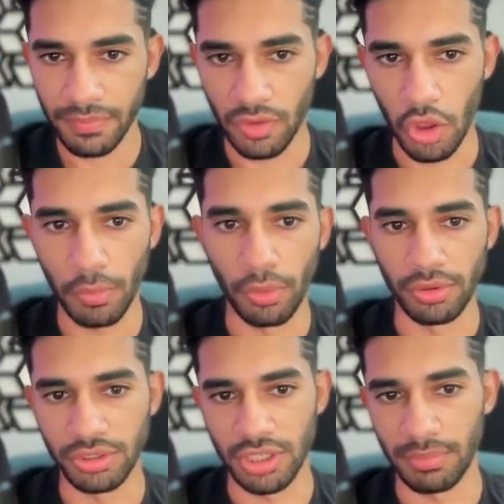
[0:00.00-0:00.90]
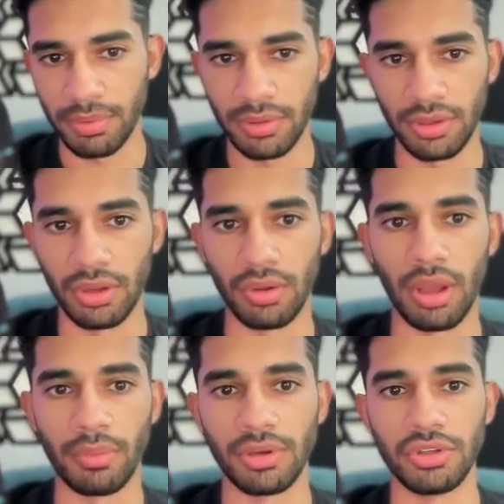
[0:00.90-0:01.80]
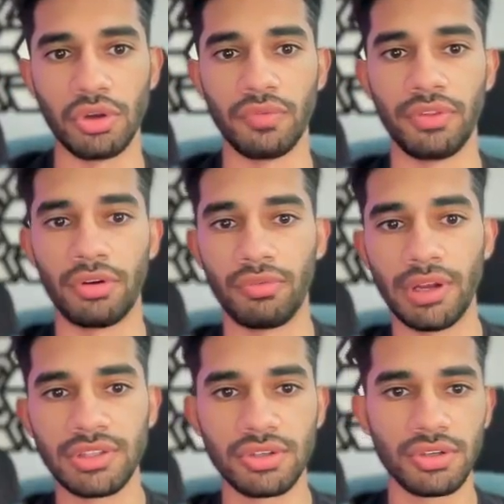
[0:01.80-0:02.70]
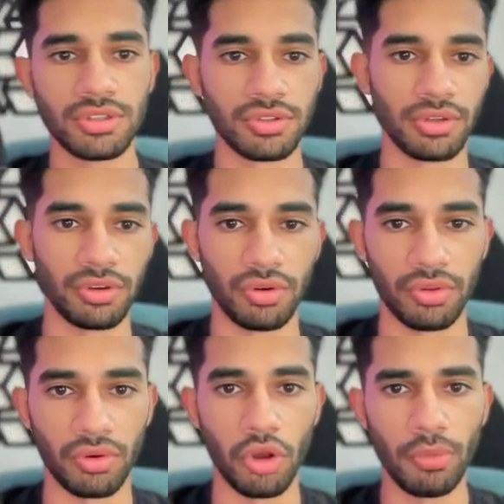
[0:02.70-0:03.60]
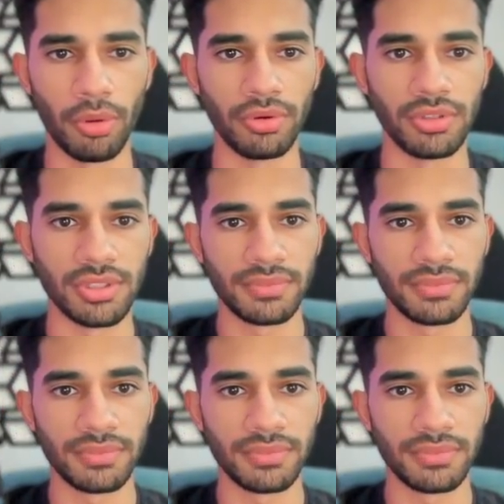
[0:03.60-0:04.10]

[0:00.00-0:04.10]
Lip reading: Home ownership, I want to know if they're renters or they're homeowners.